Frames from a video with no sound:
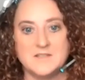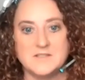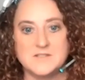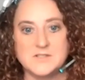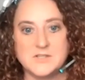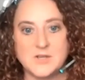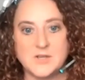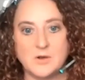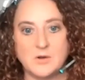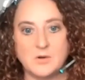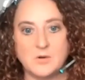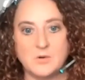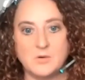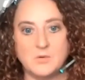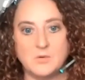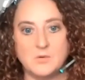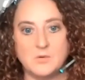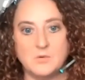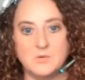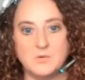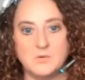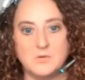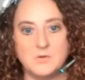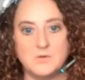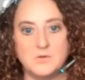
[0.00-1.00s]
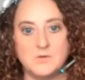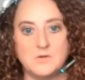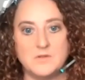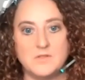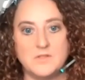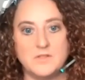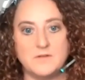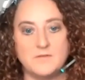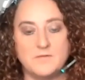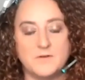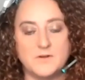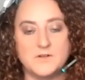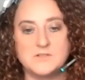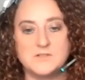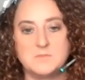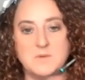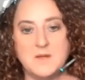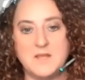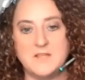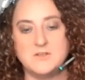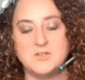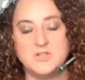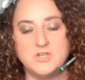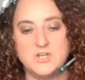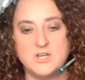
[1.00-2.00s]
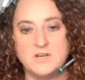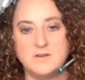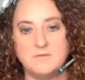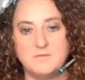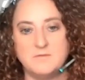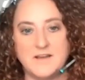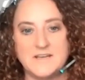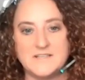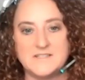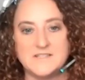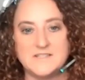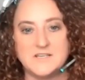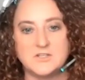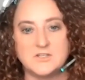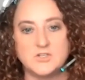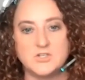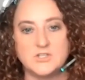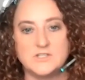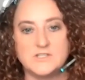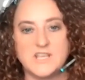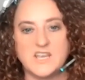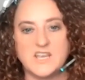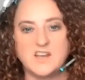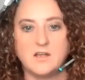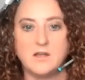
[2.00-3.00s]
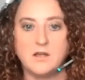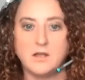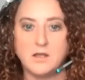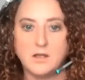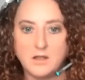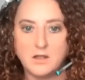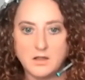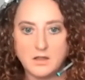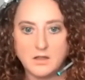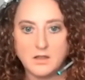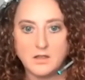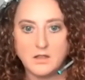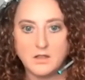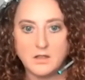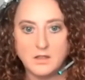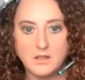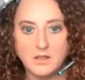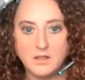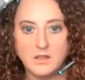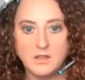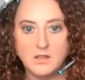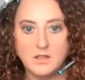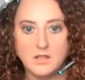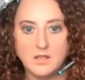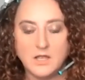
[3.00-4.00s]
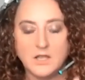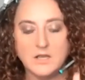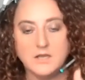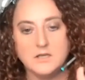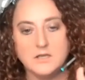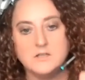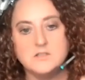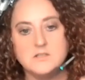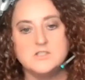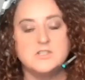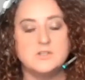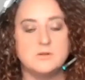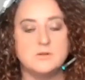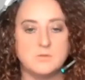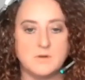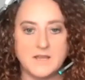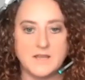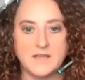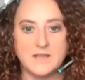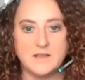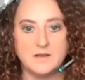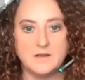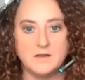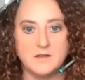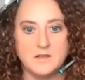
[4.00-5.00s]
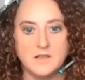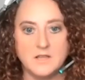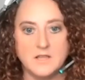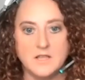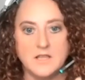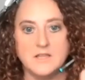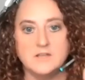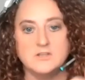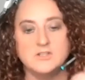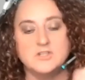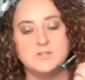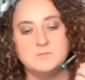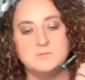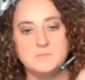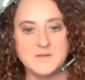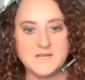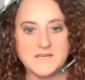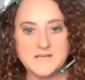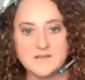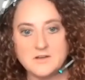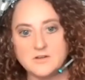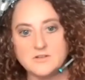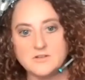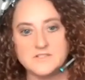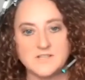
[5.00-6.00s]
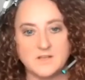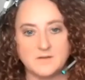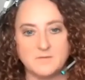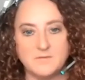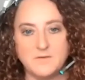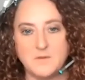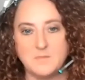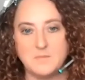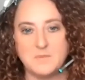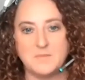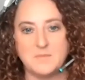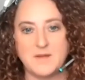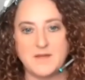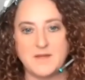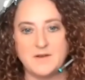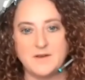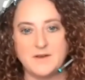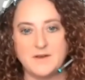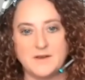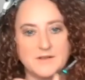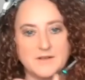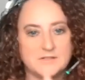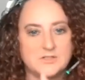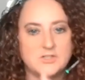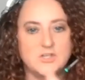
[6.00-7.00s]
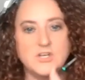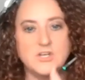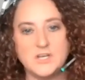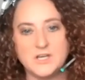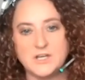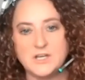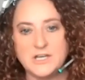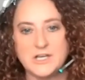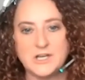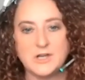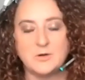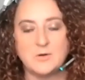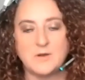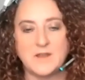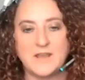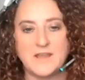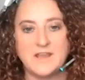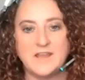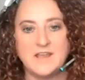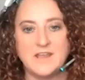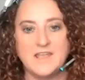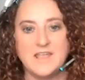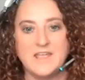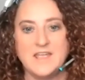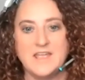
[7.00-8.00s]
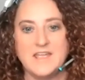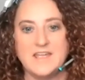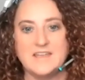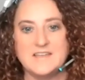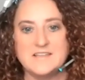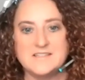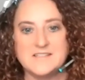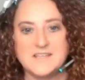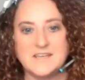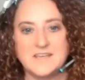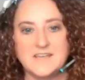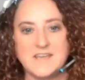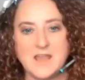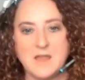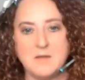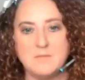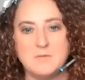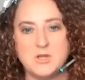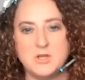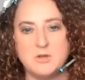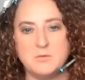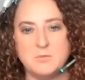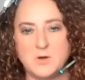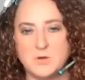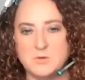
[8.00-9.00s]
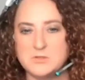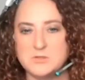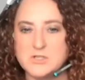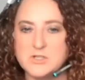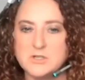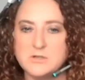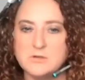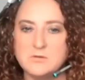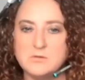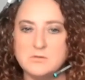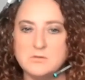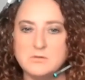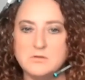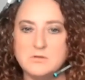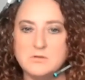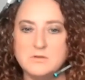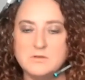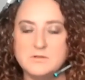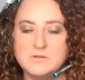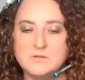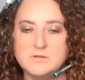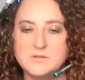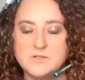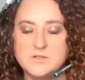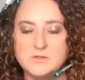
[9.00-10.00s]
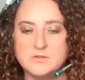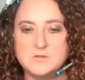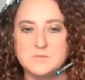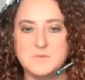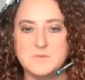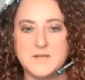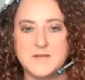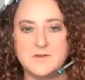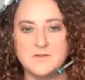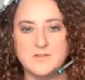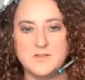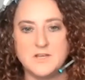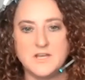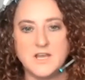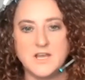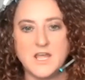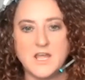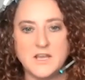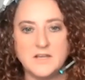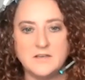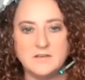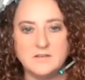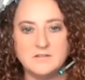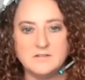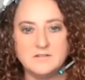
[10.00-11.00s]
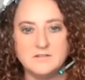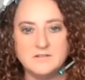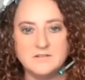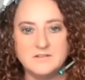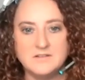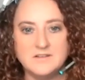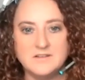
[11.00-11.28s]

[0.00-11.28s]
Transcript: So the first month she didn't write 6. She's like, oh, I didn't do it. She's beating herself up about it because she didn't do it. It's like, yeah, but you wrote 2. 2's better than none.